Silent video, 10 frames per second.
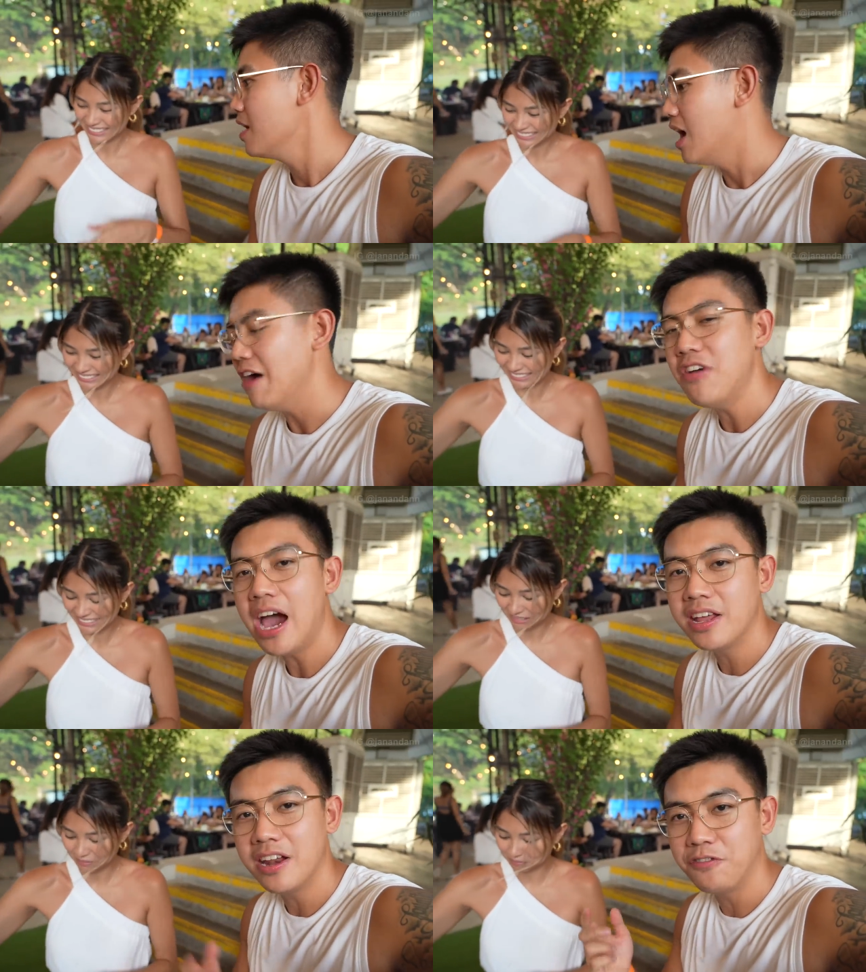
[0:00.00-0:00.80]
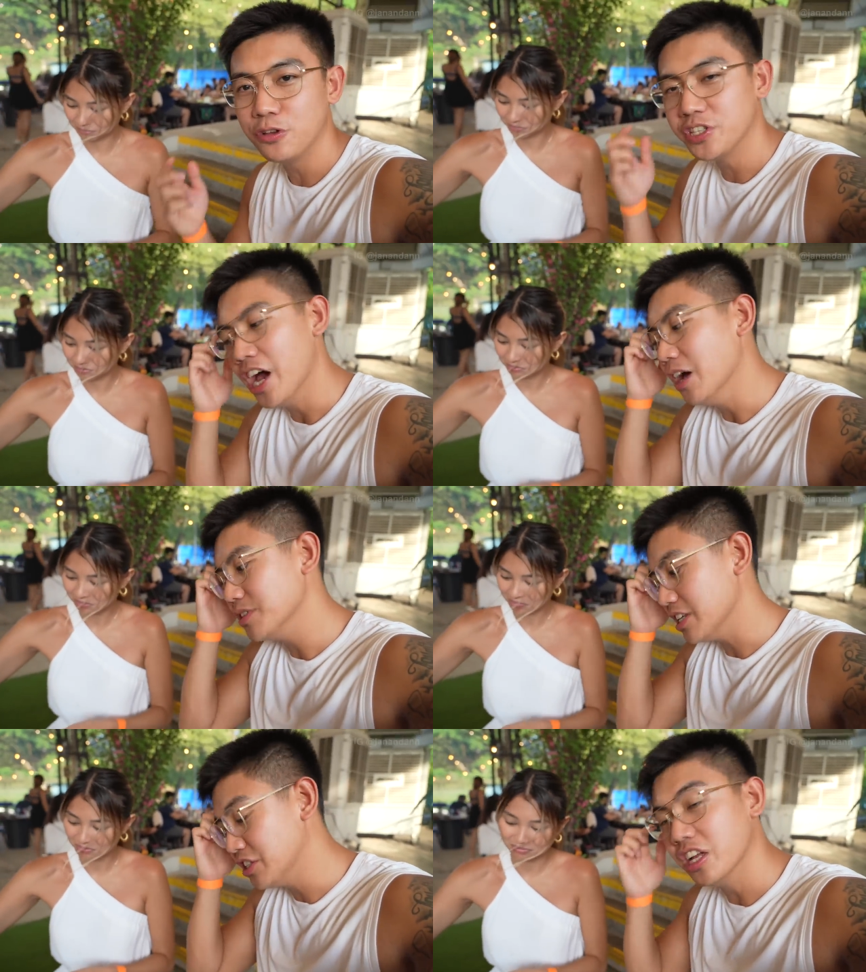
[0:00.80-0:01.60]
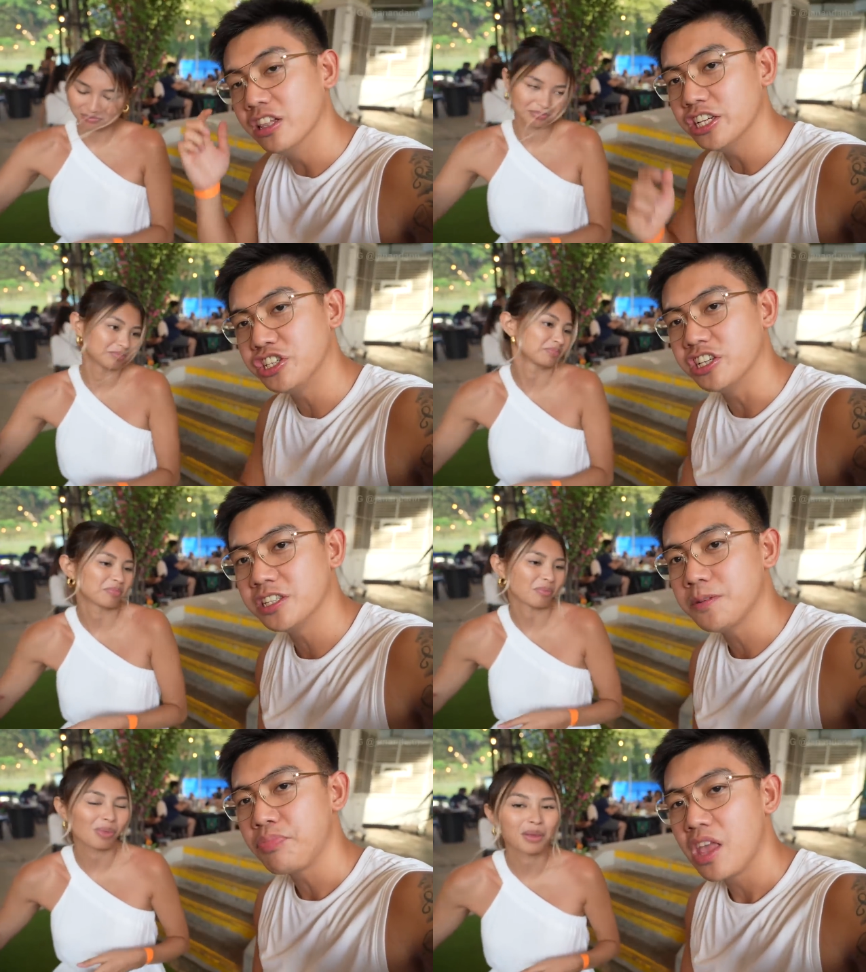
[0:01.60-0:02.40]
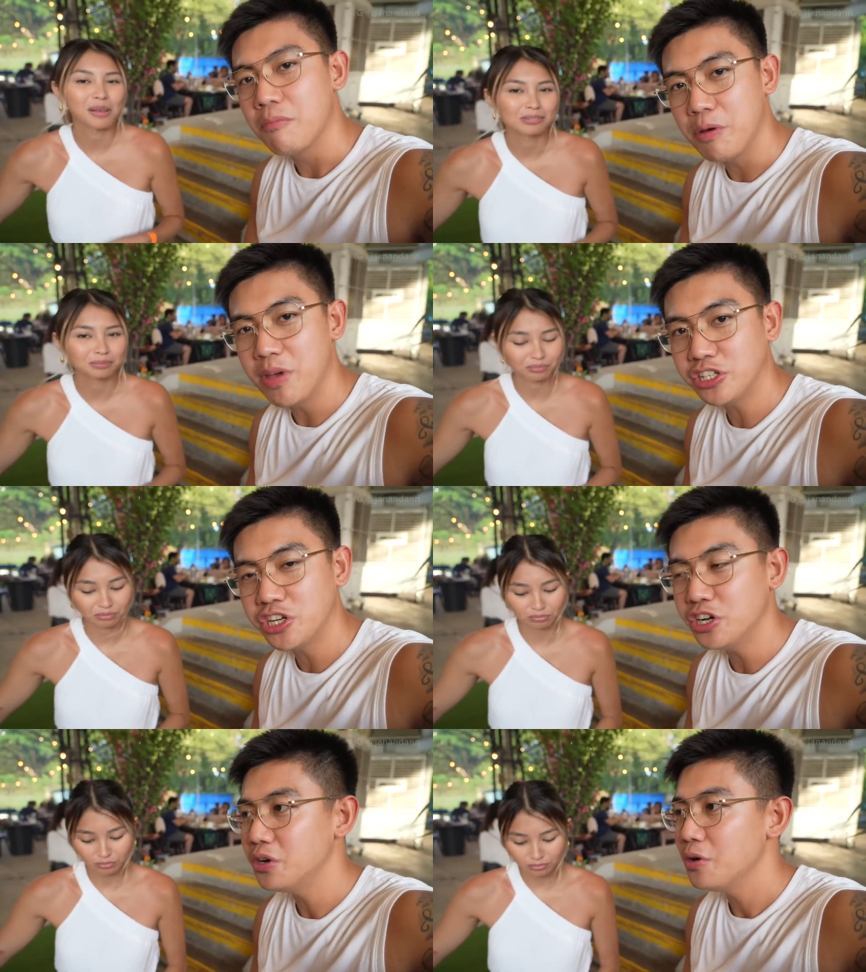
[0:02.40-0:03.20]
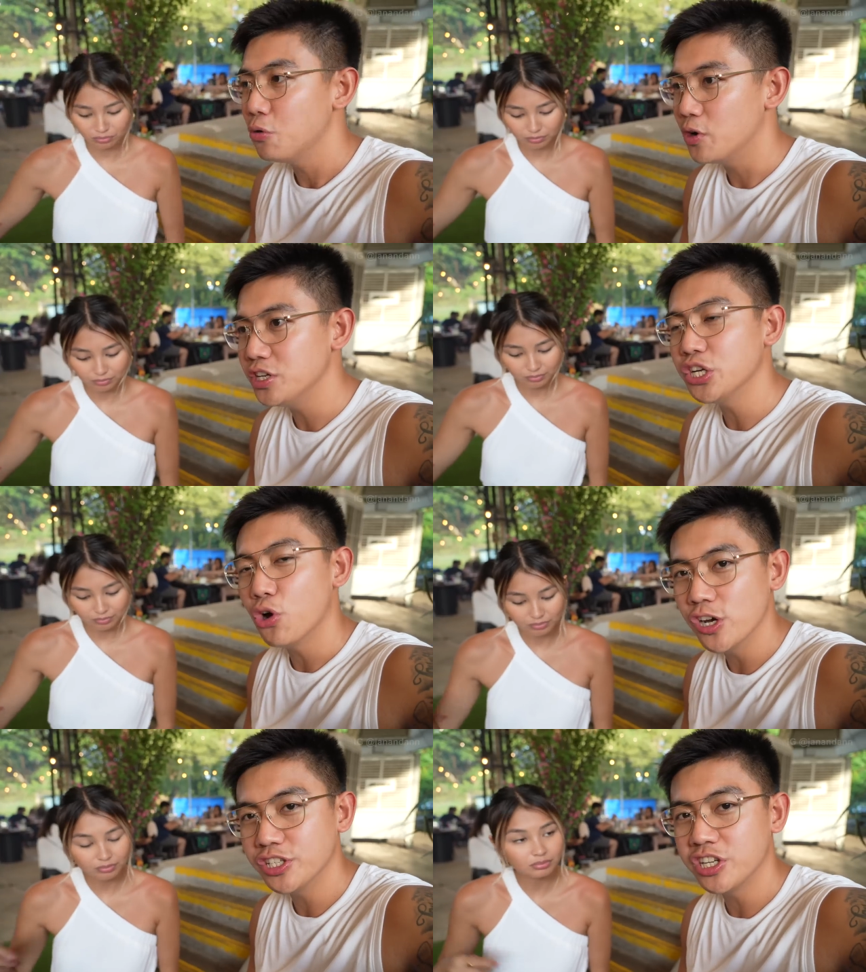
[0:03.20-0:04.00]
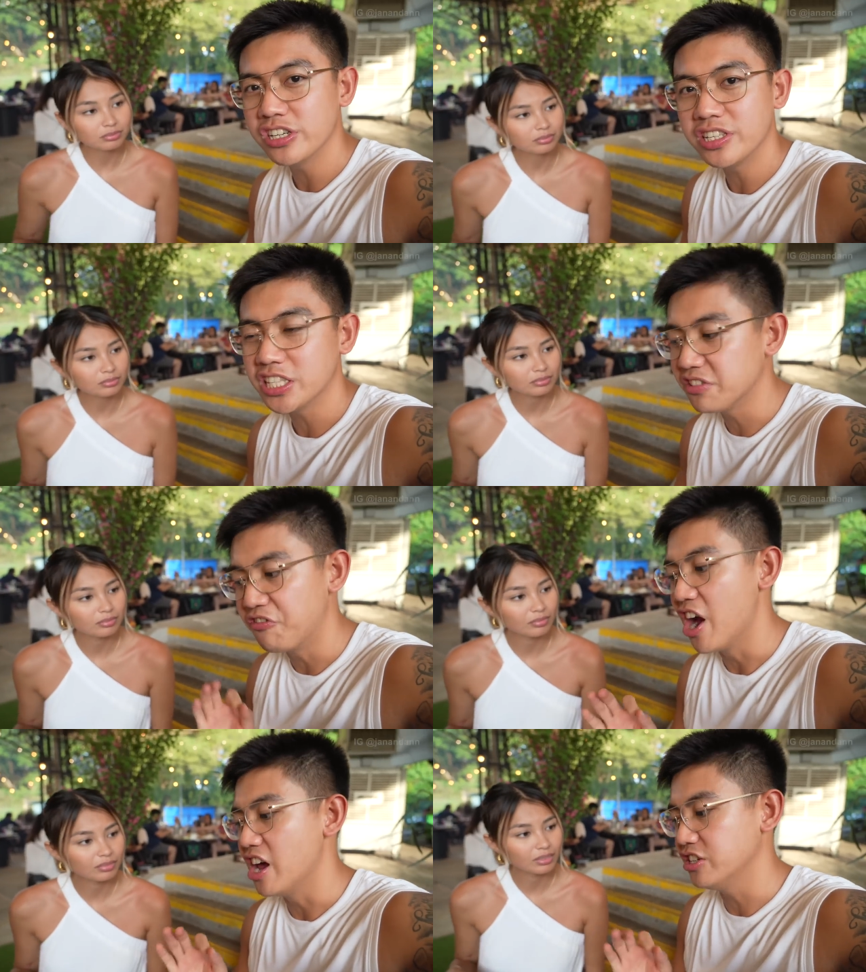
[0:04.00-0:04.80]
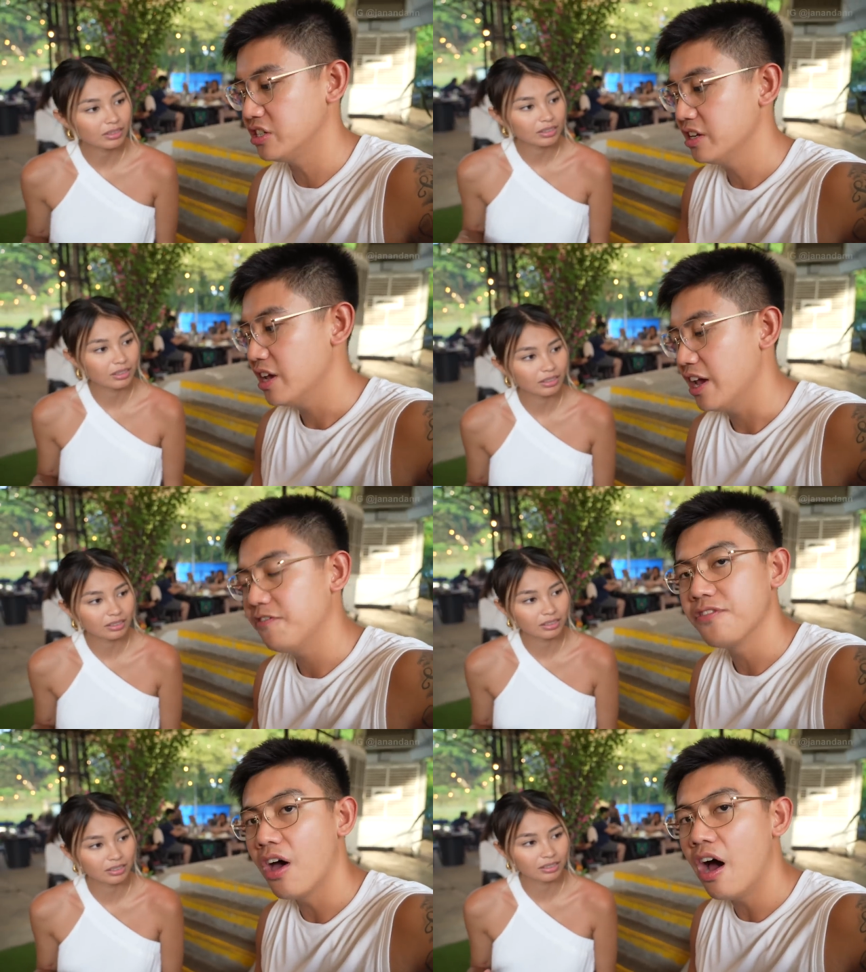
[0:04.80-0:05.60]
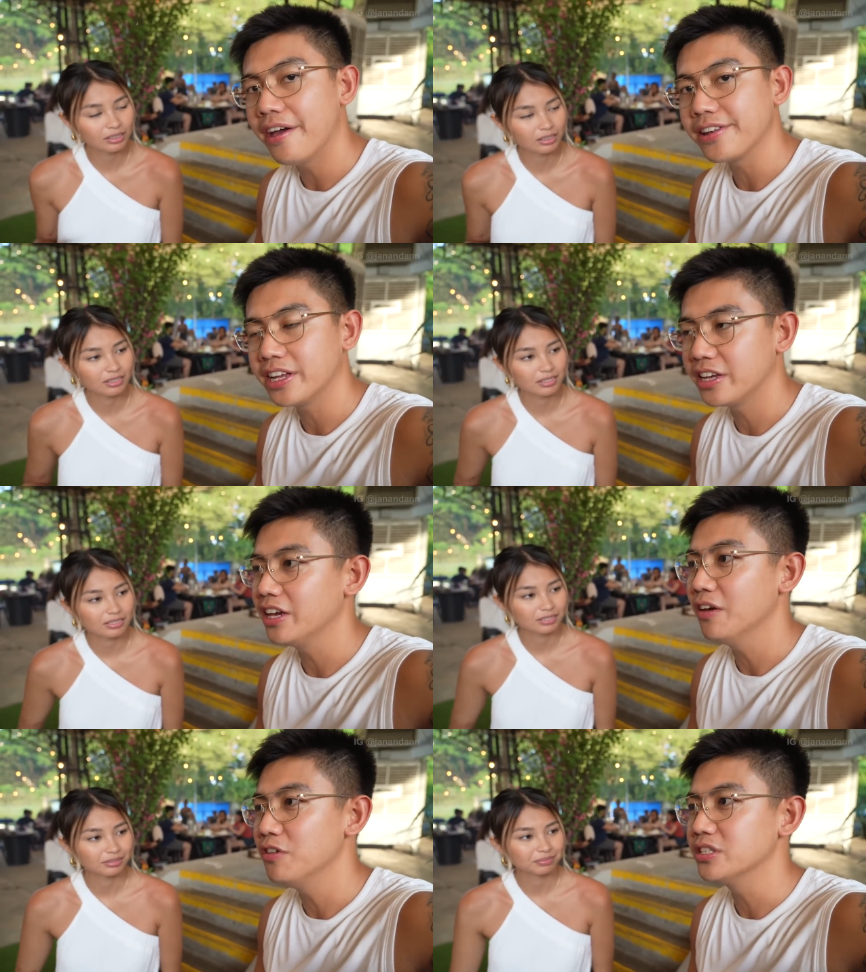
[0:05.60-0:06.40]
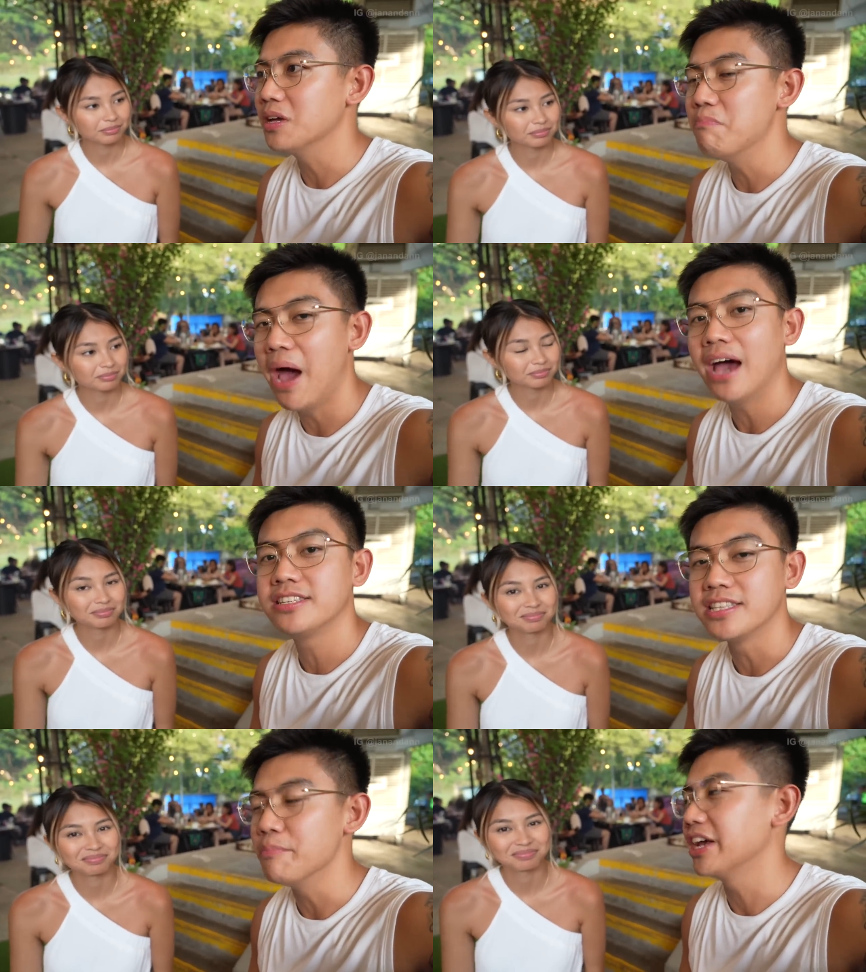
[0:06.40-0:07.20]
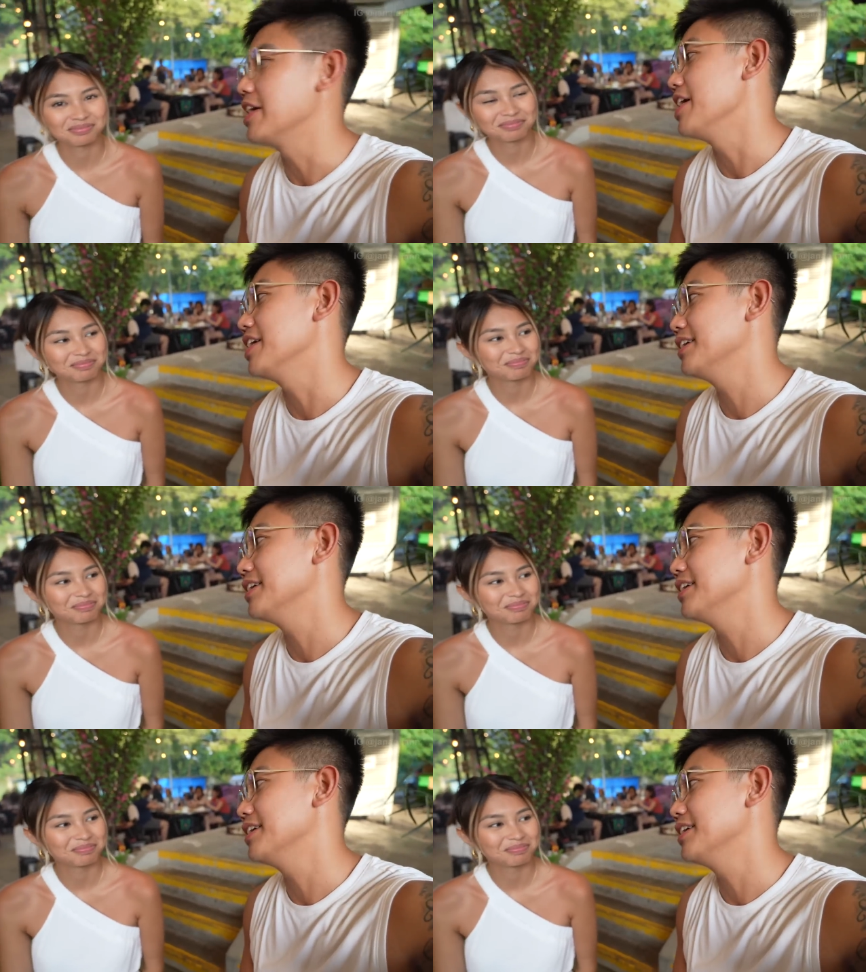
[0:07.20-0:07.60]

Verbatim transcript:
Speaker 1: I've had it a few times. It's delicious, but make sure when you eat oysters, it's fresh. If not, it can give you some bad stomach ache.